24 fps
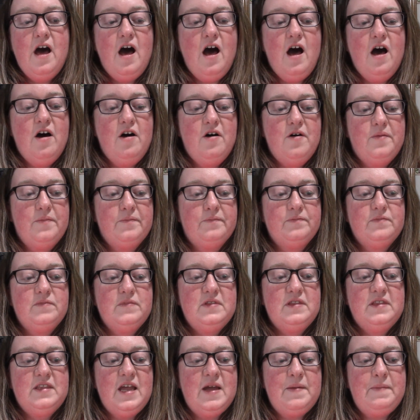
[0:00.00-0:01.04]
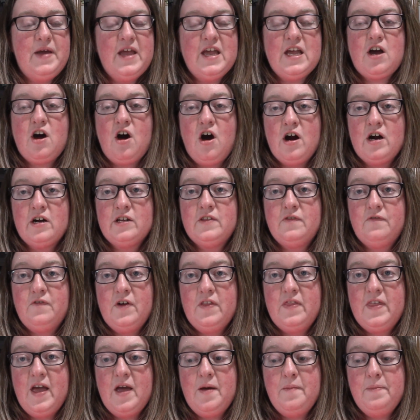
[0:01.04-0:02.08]
Um, they make cards
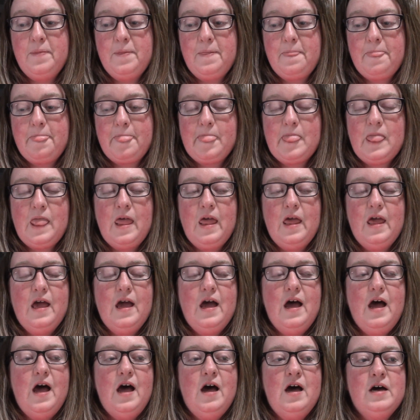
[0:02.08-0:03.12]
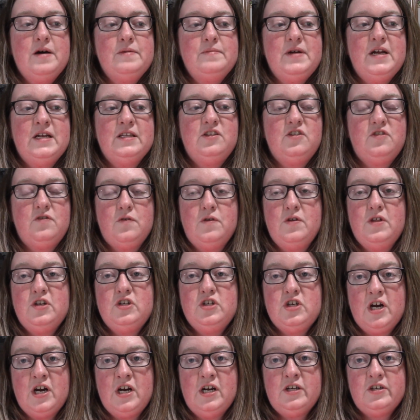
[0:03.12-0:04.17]
for them. Um, it's through the
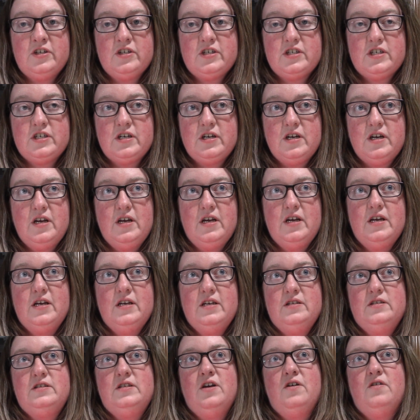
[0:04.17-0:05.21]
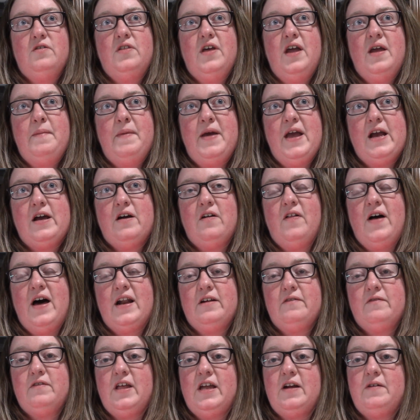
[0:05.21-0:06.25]
church, so they make a lot
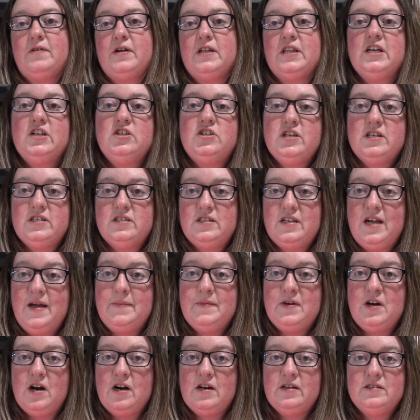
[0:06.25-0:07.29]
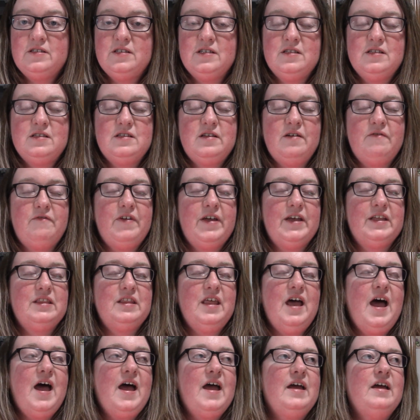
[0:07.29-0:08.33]
of like religious type cards and stuff like
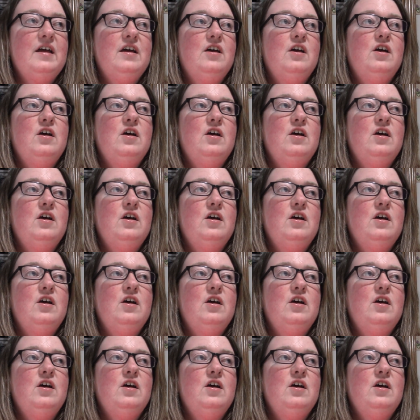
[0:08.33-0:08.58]
that.